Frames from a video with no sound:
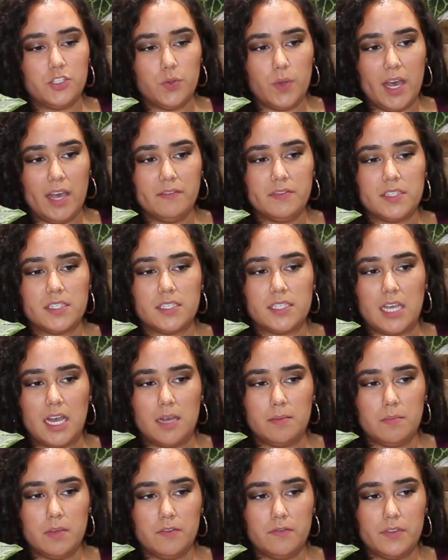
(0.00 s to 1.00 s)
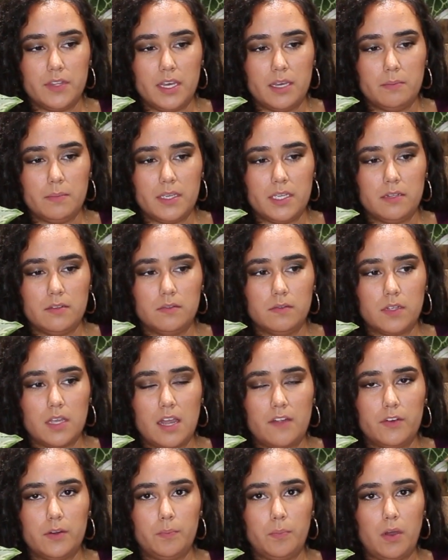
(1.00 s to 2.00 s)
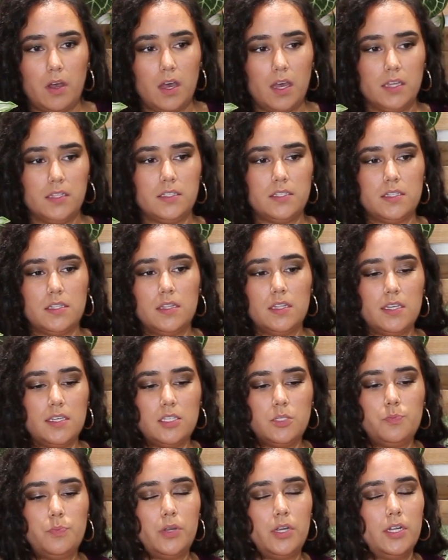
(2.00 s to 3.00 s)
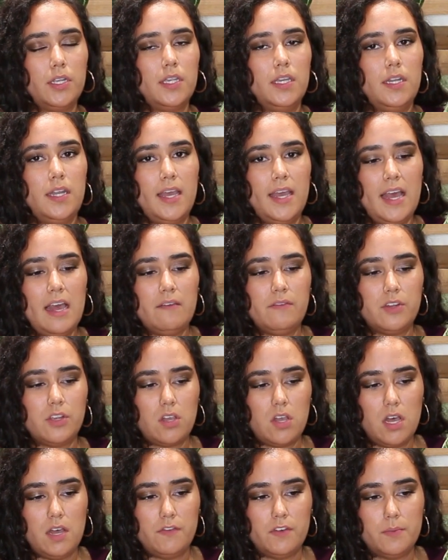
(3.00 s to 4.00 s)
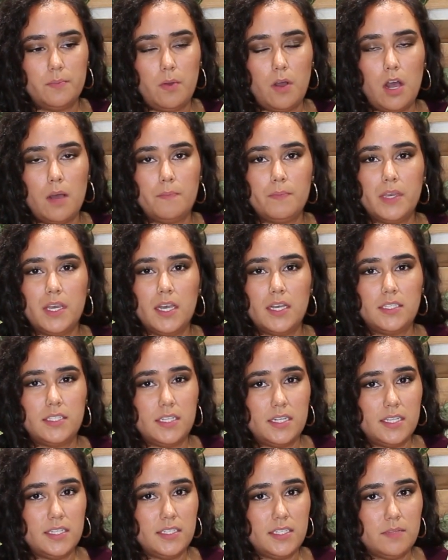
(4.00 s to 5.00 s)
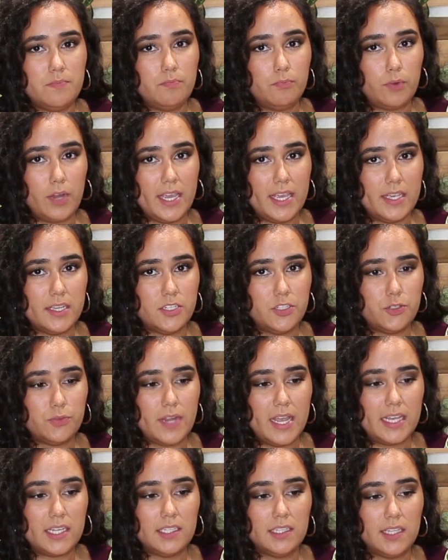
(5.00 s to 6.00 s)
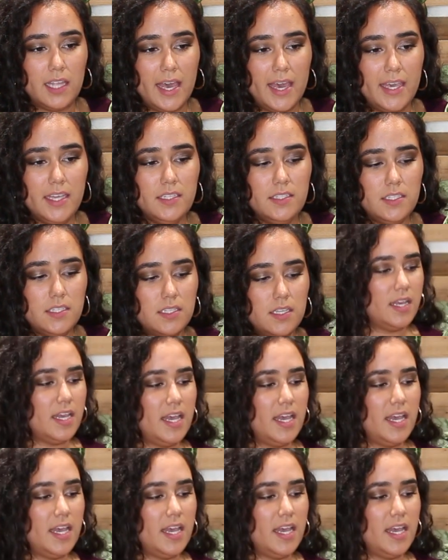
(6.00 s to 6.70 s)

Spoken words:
do have some of them in cover pots. This Birkin I have in a cover pot because it is in bright and direct light.